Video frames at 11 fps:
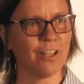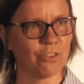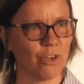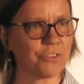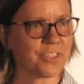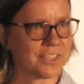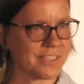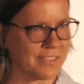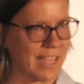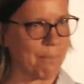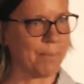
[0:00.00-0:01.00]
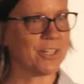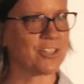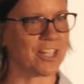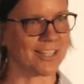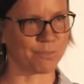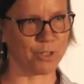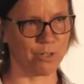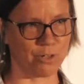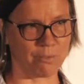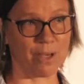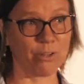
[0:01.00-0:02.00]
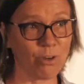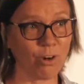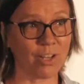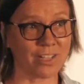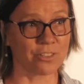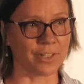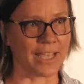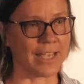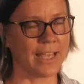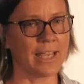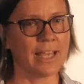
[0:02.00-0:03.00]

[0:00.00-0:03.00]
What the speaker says: not as damaged as we heard about earlier today.